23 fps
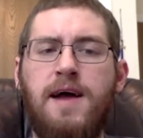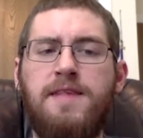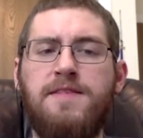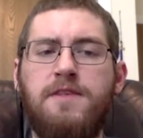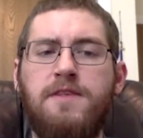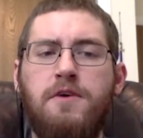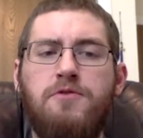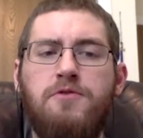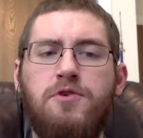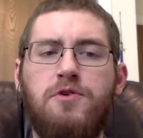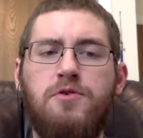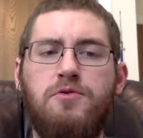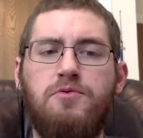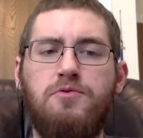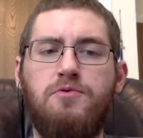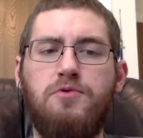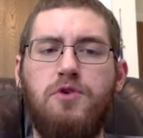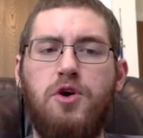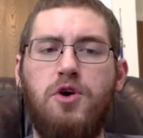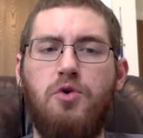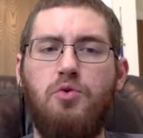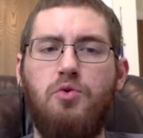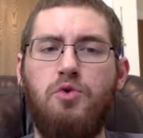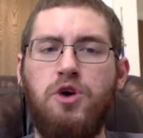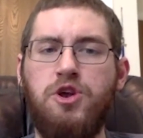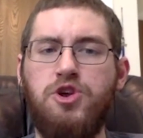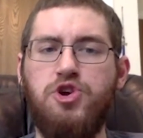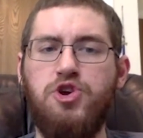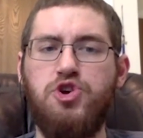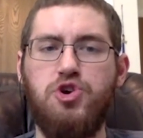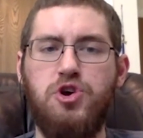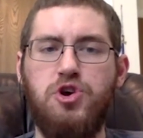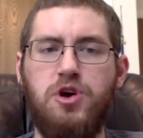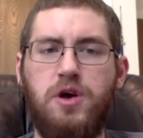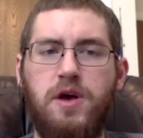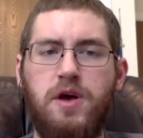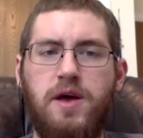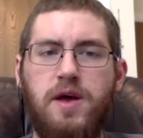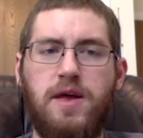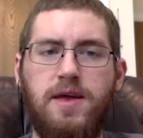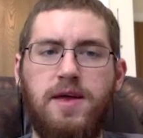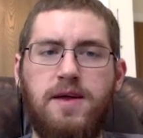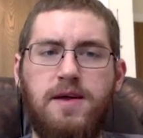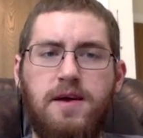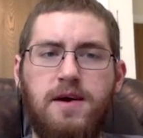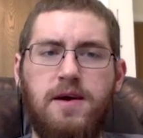ISO too which
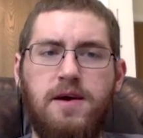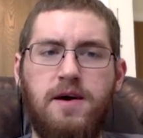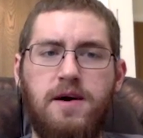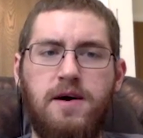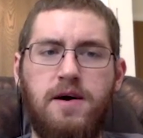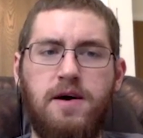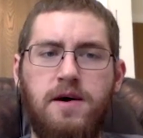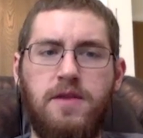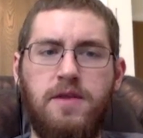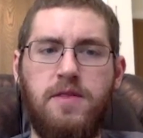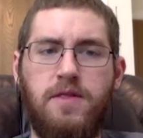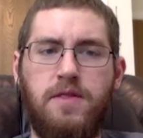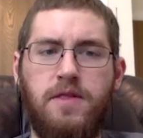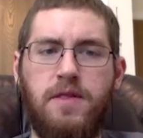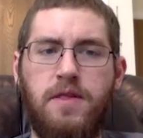he uh,